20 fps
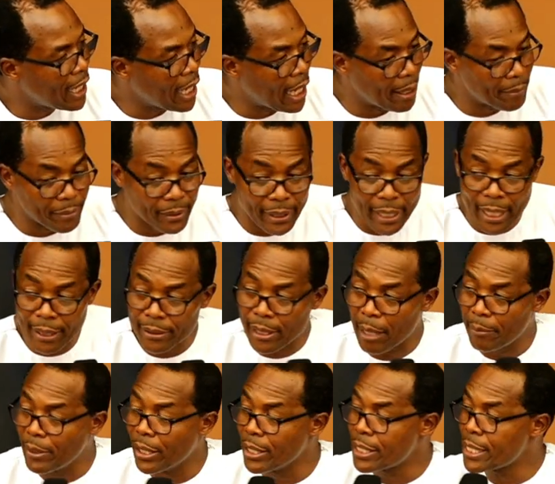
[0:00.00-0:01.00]
I'm not,
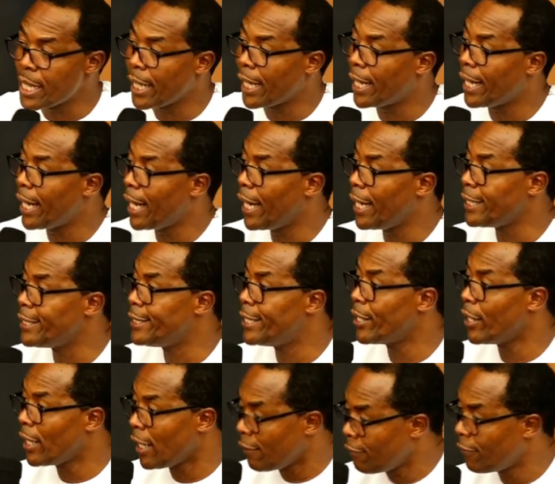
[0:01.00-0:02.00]
I'm not saying a
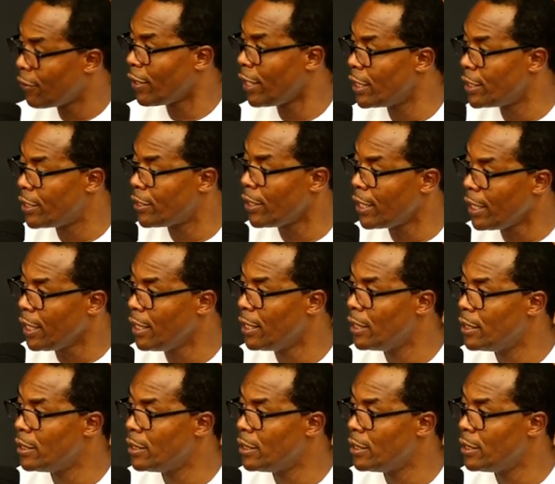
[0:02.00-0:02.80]
dollar for a dollar